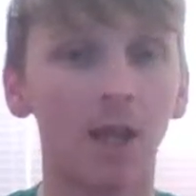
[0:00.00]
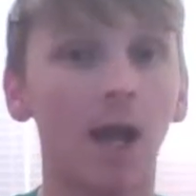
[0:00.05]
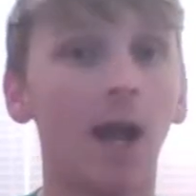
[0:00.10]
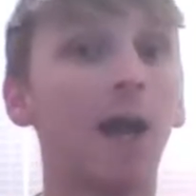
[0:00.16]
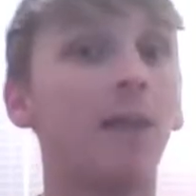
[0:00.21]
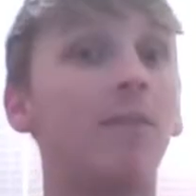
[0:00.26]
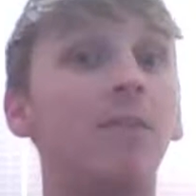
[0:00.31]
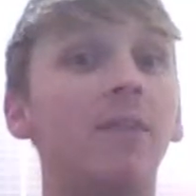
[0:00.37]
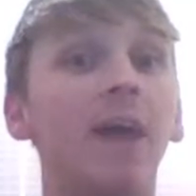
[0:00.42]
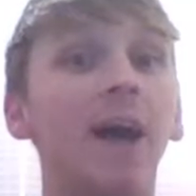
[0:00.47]

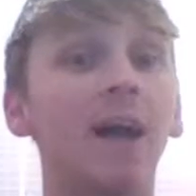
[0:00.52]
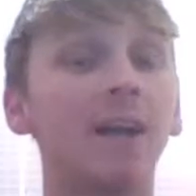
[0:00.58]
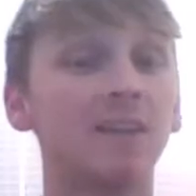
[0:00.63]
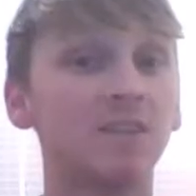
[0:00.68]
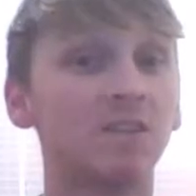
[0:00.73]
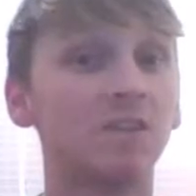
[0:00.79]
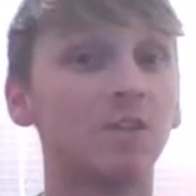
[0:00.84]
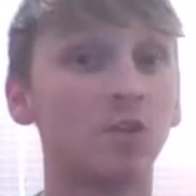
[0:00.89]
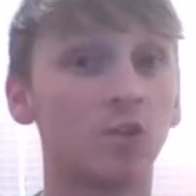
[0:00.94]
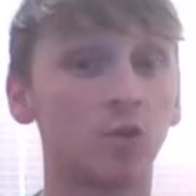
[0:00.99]
and that
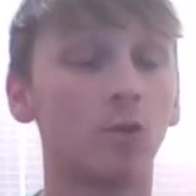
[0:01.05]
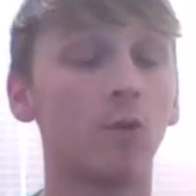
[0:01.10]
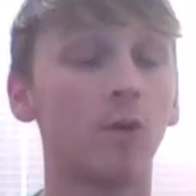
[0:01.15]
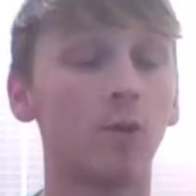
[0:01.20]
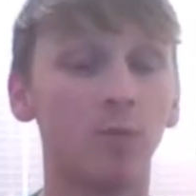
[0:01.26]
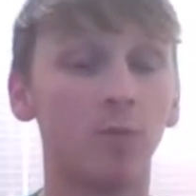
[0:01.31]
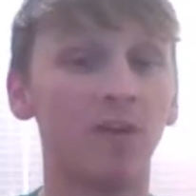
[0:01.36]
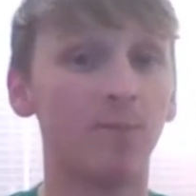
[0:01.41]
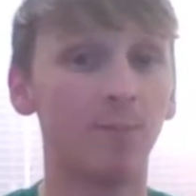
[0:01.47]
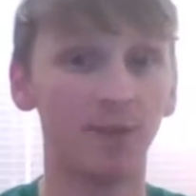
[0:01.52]
is the story
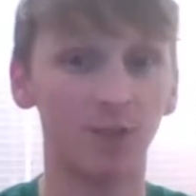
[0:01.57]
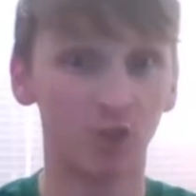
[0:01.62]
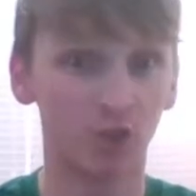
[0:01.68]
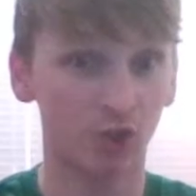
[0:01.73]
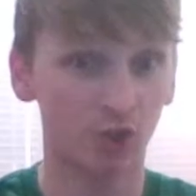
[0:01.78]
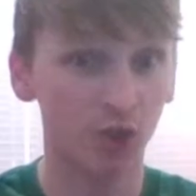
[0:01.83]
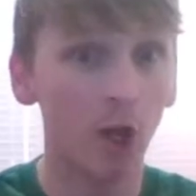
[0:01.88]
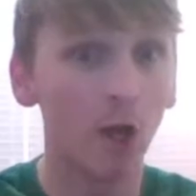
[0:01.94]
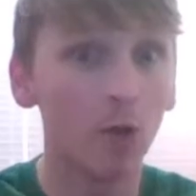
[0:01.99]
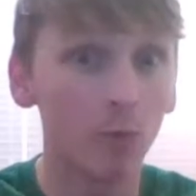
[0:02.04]
we've been
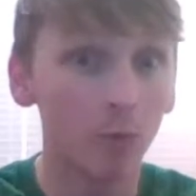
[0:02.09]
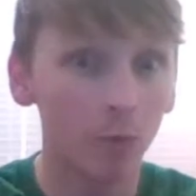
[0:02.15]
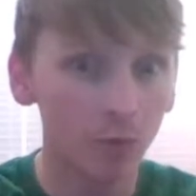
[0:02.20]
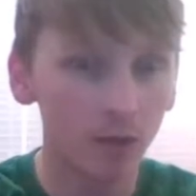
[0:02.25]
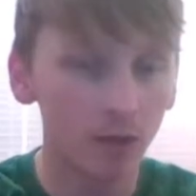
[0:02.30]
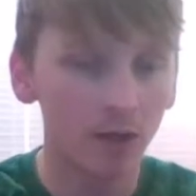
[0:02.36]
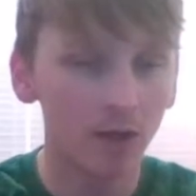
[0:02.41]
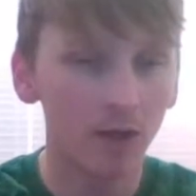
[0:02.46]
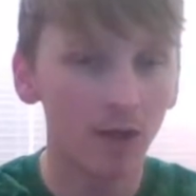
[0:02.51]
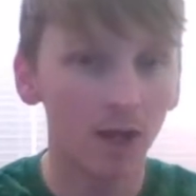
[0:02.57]

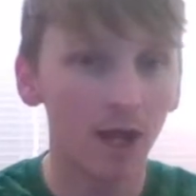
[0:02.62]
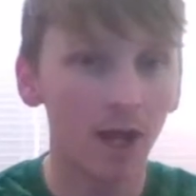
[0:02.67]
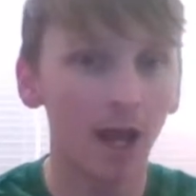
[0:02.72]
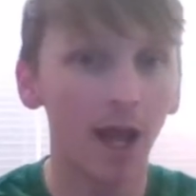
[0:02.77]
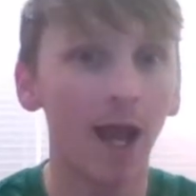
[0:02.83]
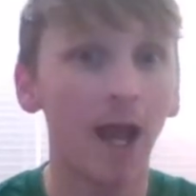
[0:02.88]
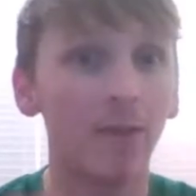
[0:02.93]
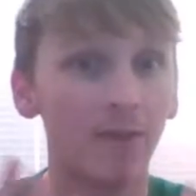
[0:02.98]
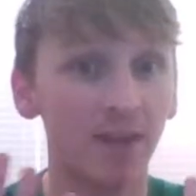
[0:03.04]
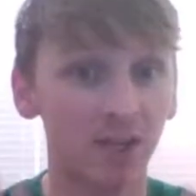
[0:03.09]
shown,
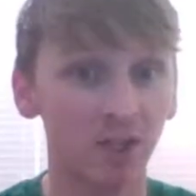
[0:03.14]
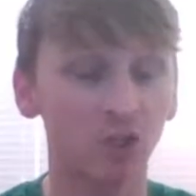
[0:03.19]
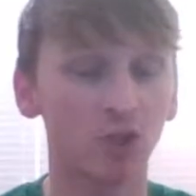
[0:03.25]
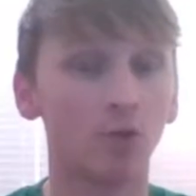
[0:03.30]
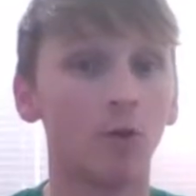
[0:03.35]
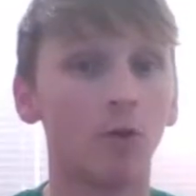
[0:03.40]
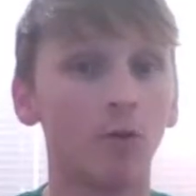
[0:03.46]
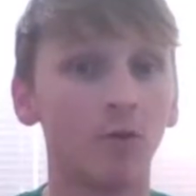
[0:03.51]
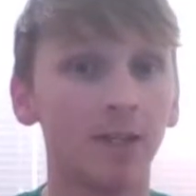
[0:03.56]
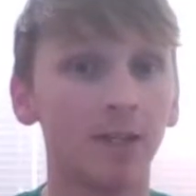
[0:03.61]
and that
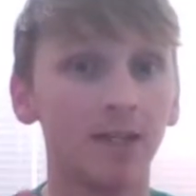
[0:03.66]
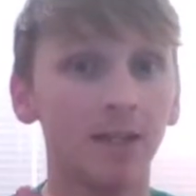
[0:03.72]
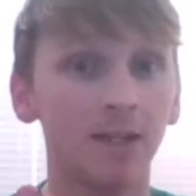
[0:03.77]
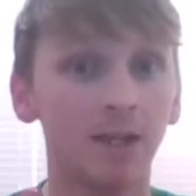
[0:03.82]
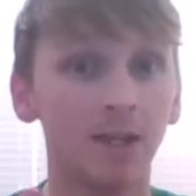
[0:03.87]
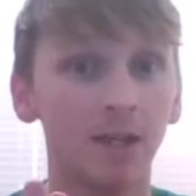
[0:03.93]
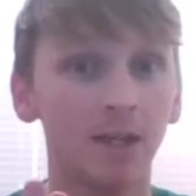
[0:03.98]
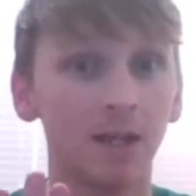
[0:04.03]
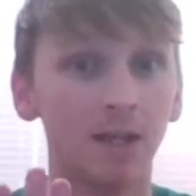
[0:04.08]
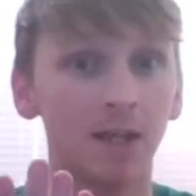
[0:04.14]
story
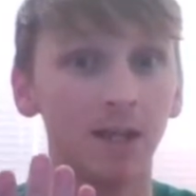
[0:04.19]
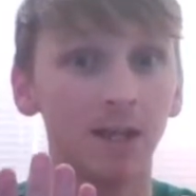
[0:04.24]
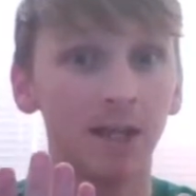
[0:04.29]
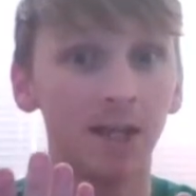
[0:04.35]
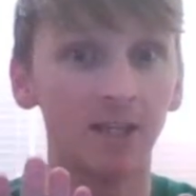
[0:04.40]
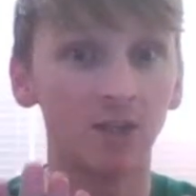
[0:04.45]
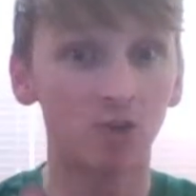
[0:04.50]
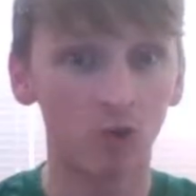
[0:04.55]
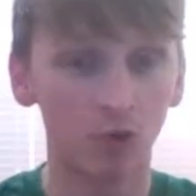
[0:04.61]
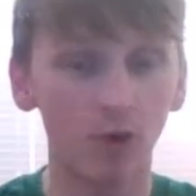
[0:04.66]

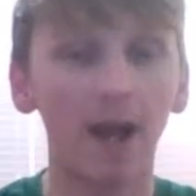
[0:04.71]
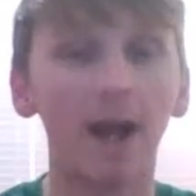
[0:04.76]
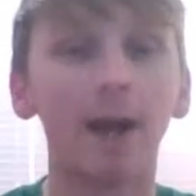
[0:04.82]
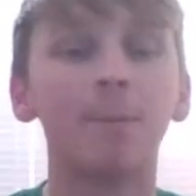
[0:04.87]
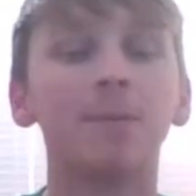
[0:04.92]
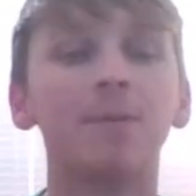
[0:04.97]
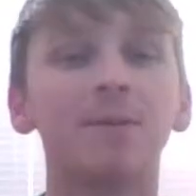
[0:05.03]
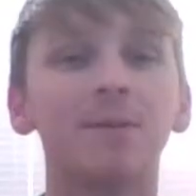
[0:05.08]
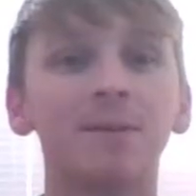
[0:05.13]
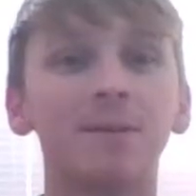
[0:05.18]
is crap.
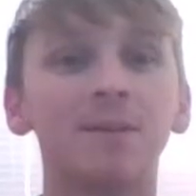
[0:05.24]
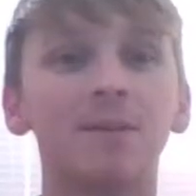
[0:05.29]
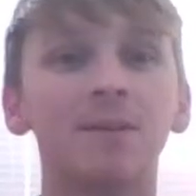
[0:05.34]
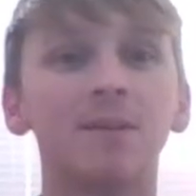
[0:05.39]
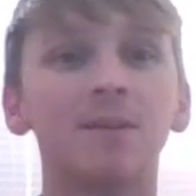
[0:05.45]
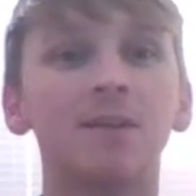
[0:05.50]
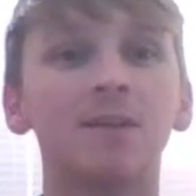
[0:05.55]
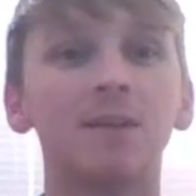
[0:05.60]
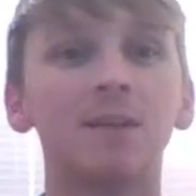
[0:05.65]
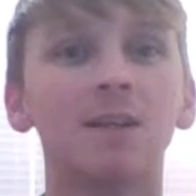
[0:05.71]

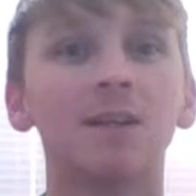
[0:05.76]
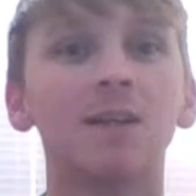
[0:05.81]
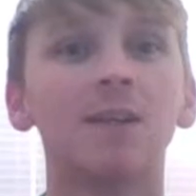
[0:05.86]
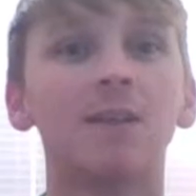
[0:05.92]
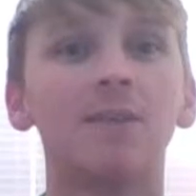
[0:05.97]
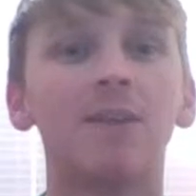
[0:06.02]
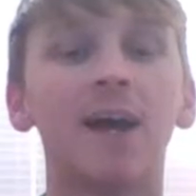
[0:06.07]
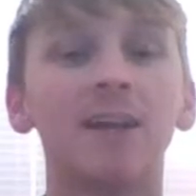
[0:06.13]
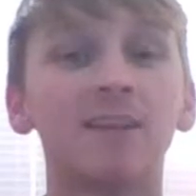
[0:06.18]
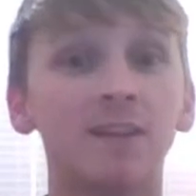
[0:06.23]

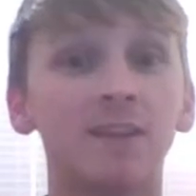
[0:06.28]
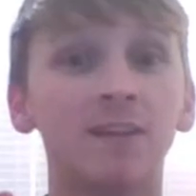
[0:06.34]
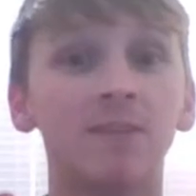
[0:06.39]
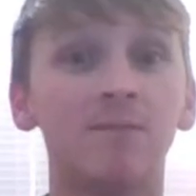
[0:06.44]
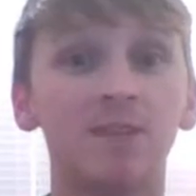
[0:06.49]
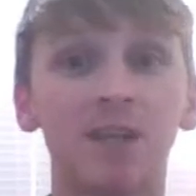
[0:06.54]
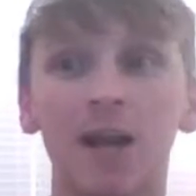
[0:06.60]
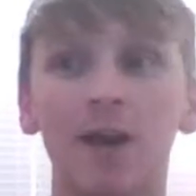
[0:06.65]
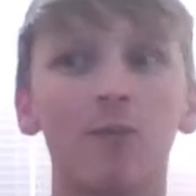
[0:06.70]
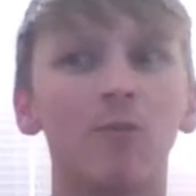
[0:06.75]
That is a
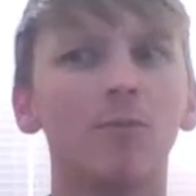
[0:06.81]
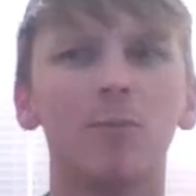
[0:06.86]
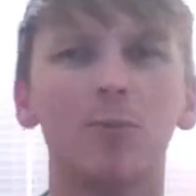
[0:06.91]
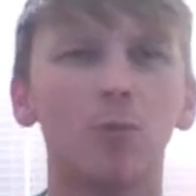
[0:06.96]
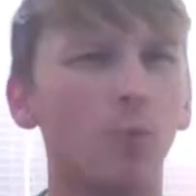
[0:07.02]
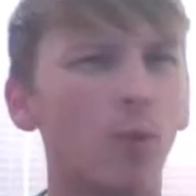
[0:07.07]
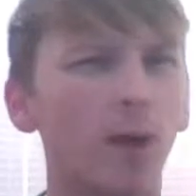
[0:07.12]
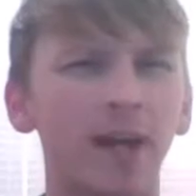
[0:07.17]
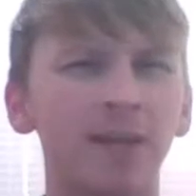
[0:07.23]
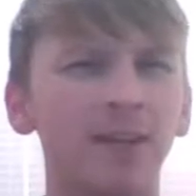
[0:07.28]
terrible
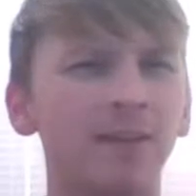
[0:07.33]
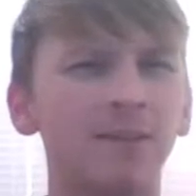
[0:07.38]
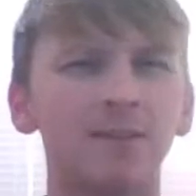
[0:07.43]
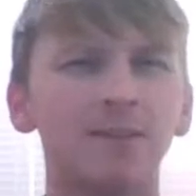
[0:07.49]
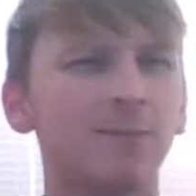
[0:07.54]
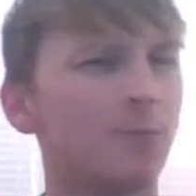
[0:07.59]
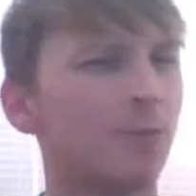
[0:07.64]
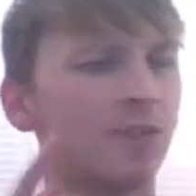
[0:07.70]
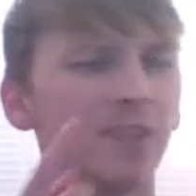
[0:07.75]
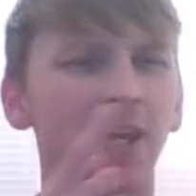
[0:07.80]
way to
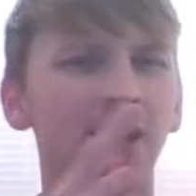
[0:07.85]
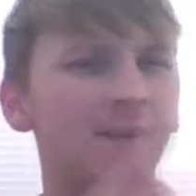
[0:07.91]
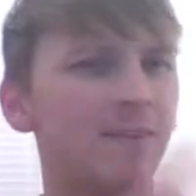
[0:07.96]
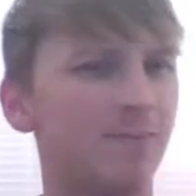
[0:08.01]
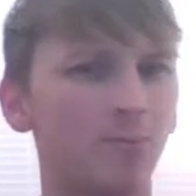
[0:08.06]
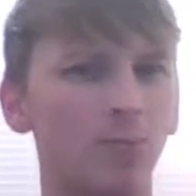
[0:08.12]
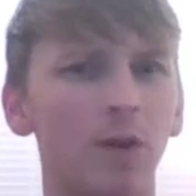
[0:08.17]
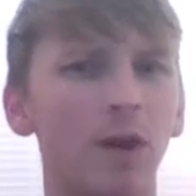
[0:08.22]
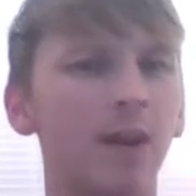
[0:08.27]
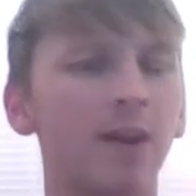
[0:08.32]

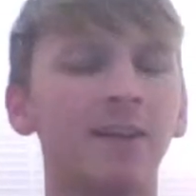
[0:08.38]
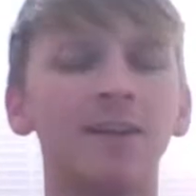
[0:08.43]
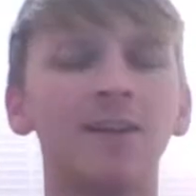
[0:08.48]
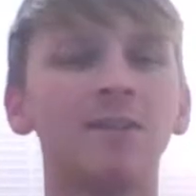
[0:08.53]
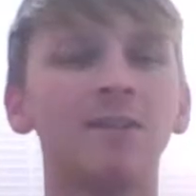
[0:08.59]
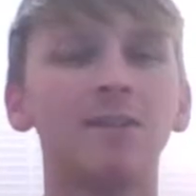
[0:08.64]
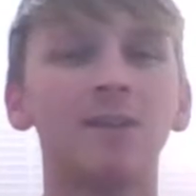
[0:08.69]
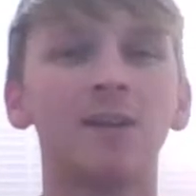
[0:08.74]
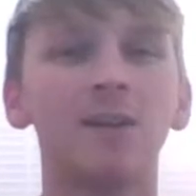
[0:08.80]
present Bryan.